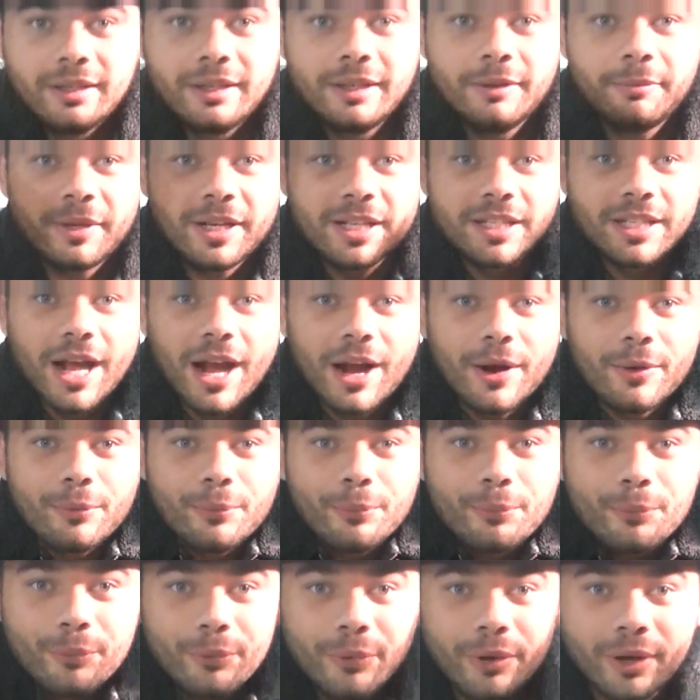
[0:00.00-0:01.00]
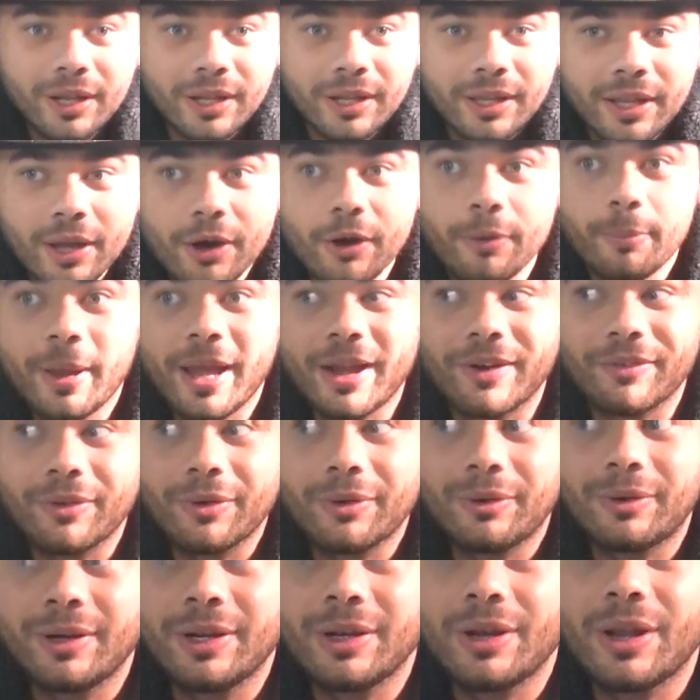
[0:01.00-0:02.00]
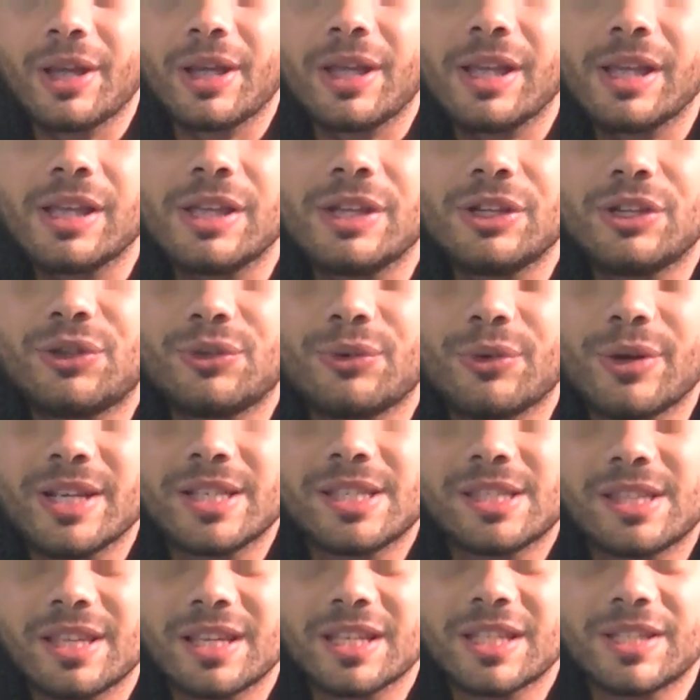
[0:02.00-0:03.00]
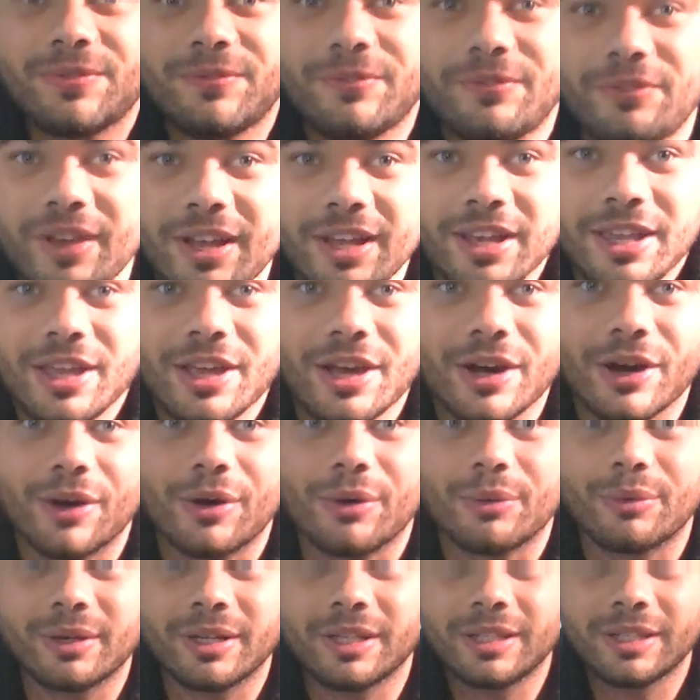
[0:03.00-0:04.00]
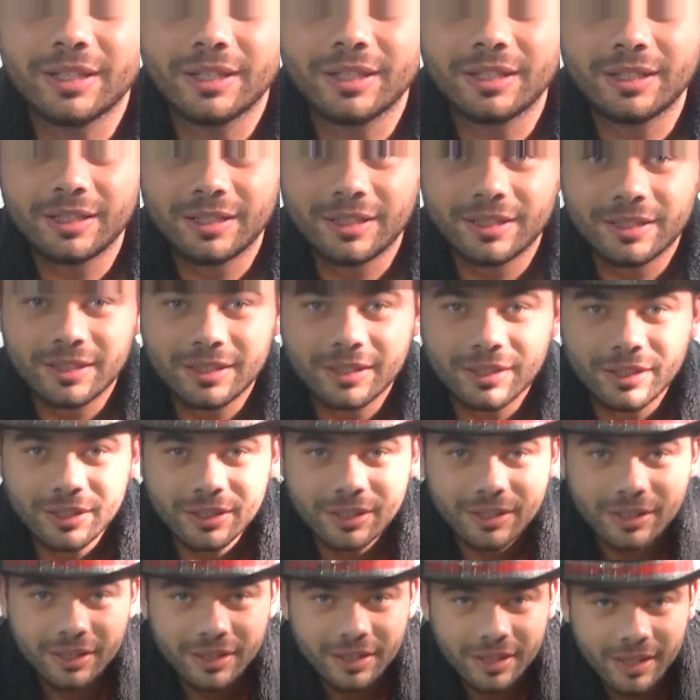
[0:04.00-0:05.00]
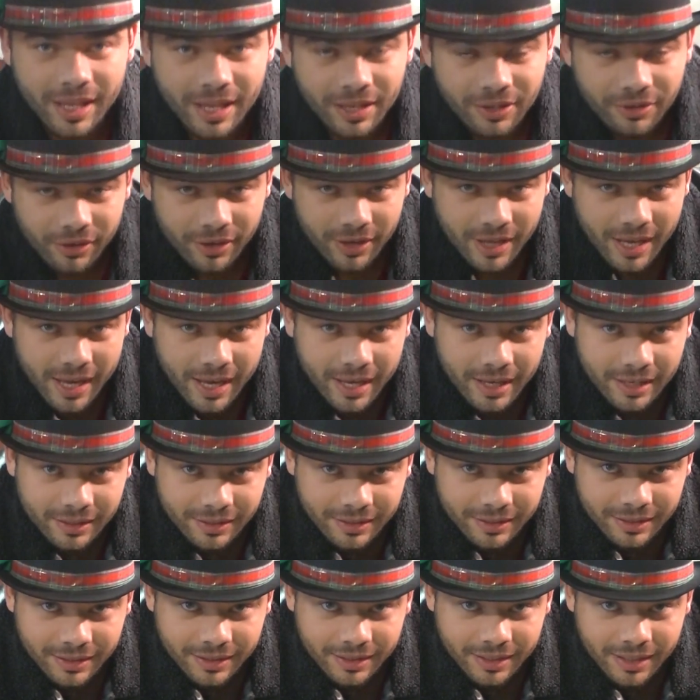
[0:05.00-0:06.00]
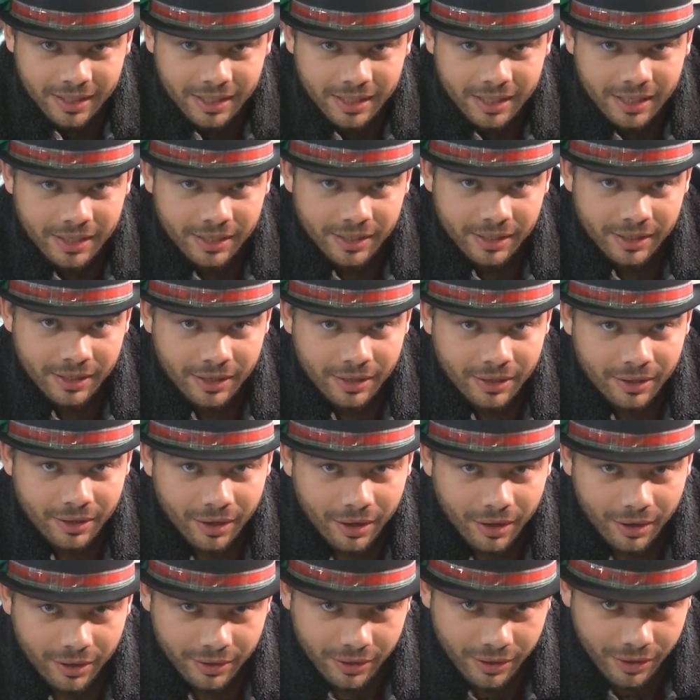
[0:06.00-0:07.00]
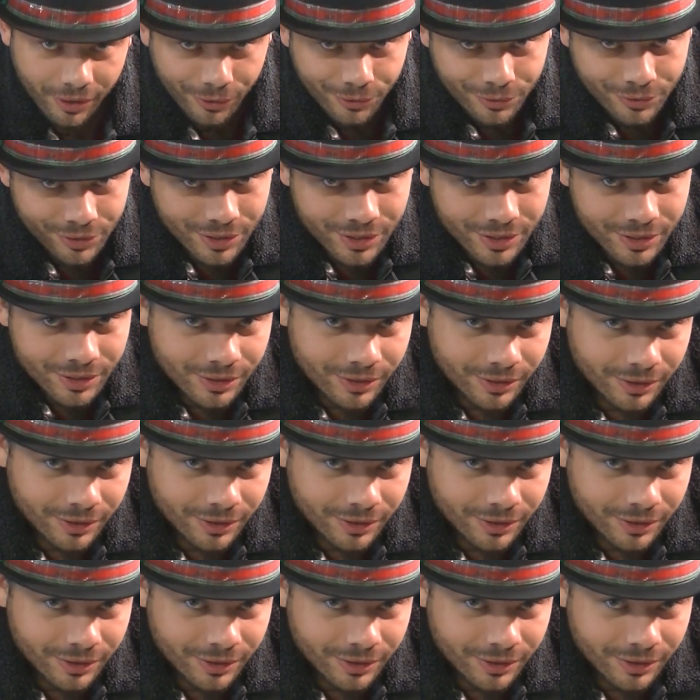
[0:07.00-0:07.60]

Because I really hope everyone enjoys this video. Thank you again. Adios.